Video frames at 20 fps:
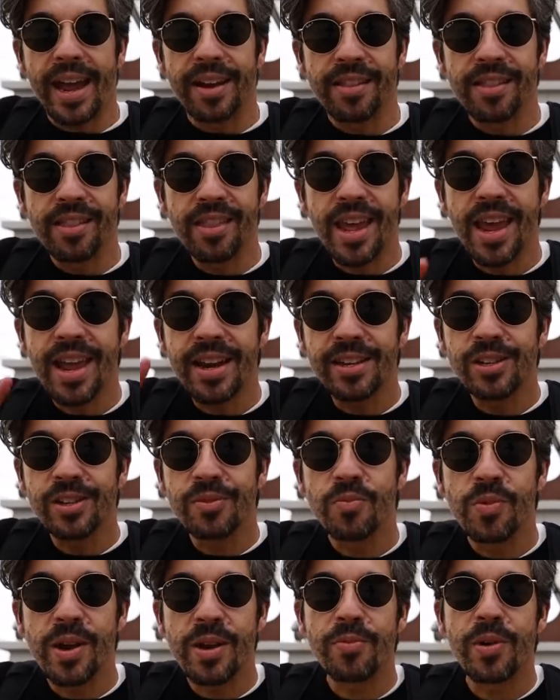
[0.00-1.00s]
And then
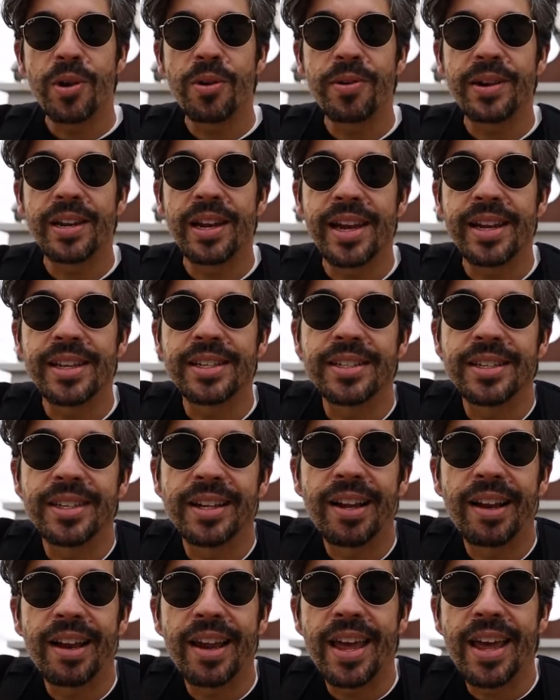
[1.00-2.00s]
when we were in Lake St.
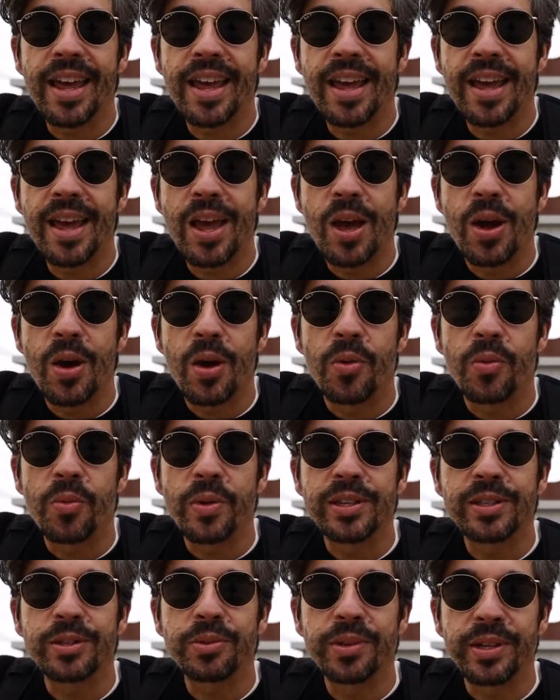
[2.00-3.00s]
Clair,
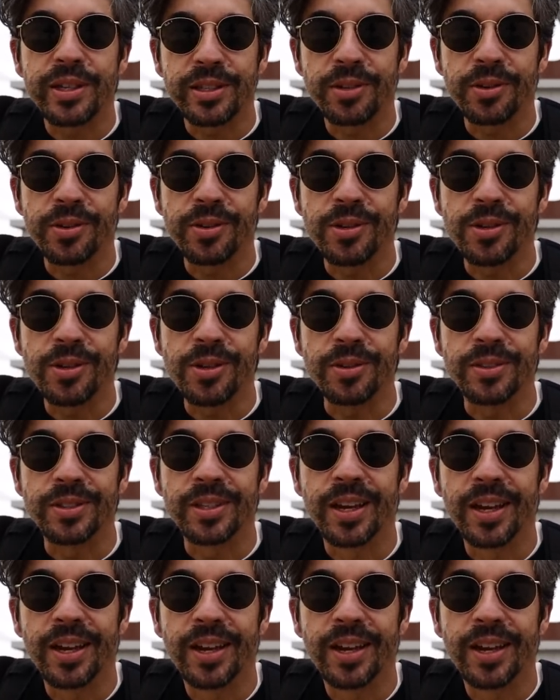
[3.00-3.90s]
we saw this on the news.